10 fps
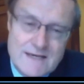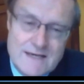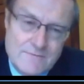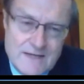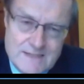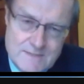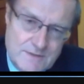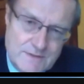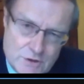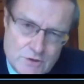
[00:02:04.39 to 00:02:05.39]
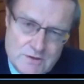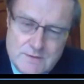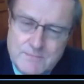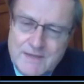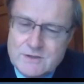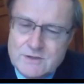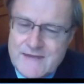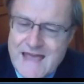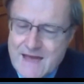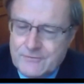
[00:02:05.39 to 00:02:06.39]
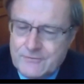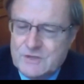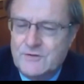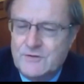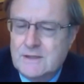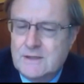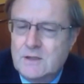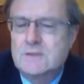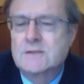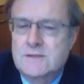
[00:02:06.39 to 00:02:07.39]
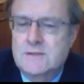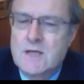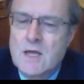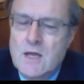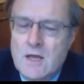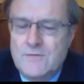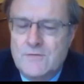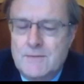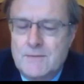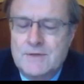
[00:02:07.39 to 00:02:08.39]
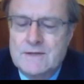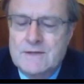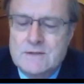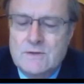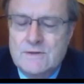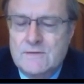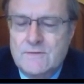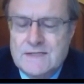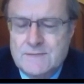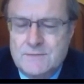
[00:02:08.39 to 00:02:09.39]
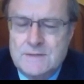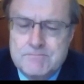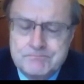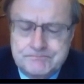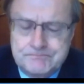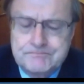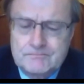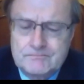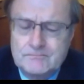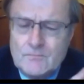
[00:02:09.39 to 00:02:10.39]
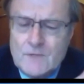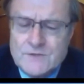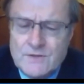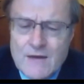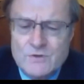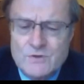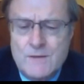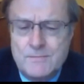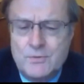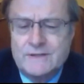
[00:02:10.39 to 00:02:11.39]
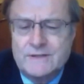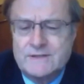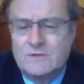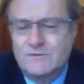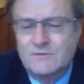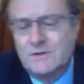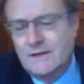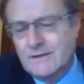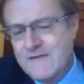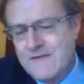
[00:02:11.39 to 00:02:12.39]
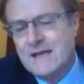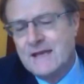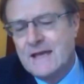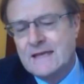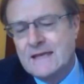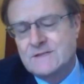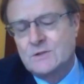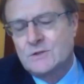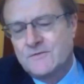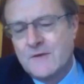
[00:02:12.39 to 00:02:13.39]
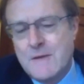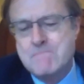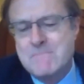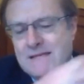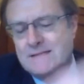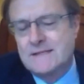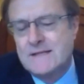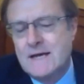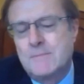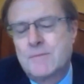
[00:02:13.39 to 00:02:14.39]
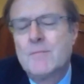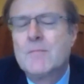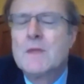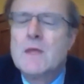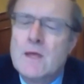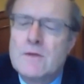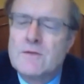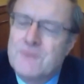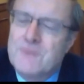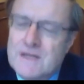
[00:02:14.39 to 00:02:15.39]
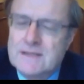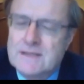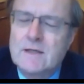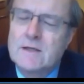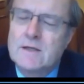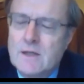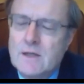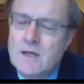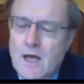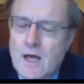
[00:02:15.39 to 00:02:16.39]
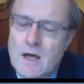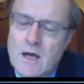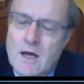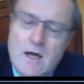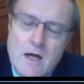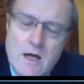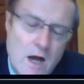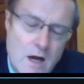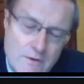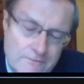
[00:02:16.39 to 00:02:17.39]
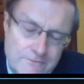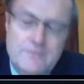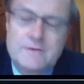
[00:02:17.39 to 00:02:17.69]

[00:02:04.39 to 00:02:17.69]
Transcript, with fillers: of that investment. It shouldn't depend on the average funding costs of the company that's doing the investment. So that was one point. So, you know, F V A is sort of mixing up the funding uh, of